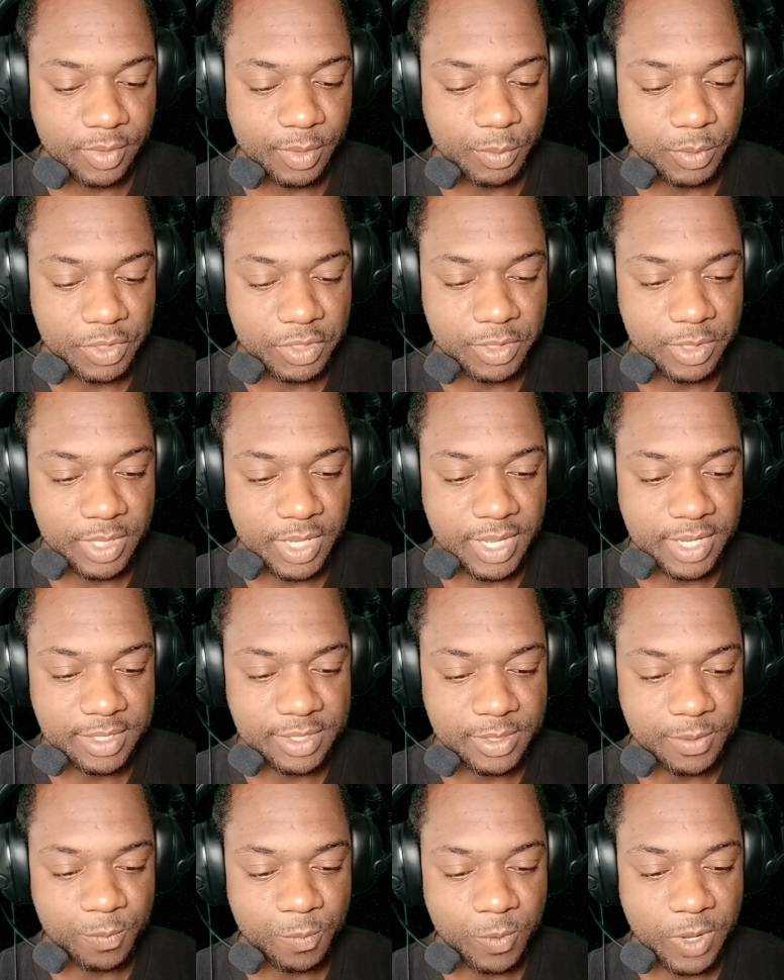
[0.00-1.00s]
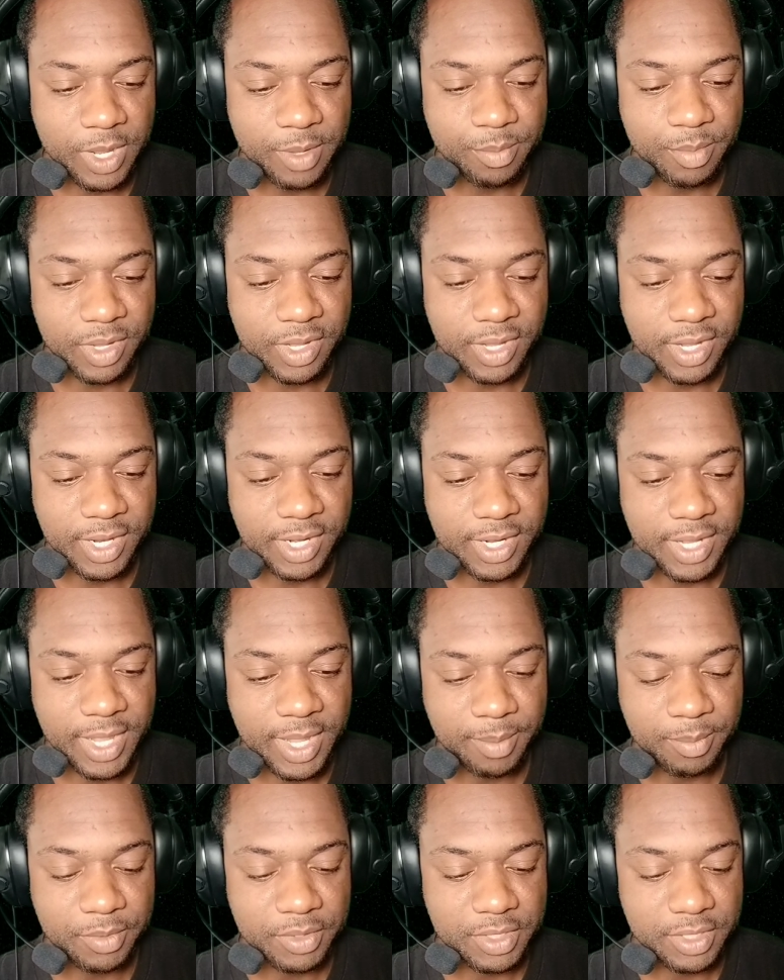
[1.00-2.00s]
We should exit right behind
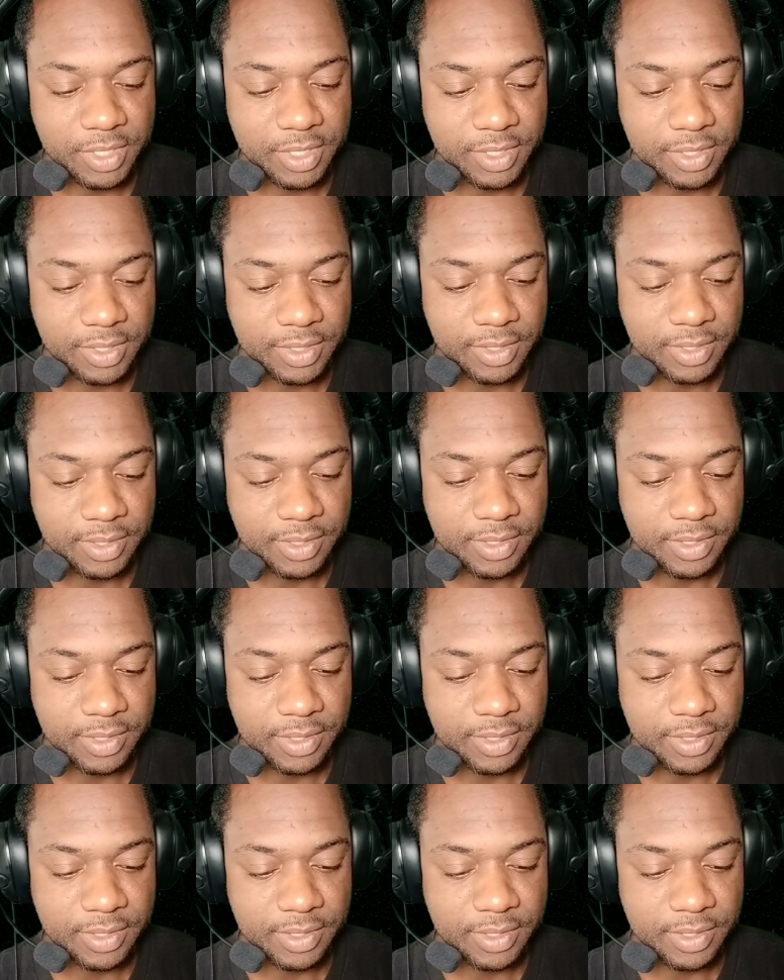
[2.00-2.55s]
Hamilton.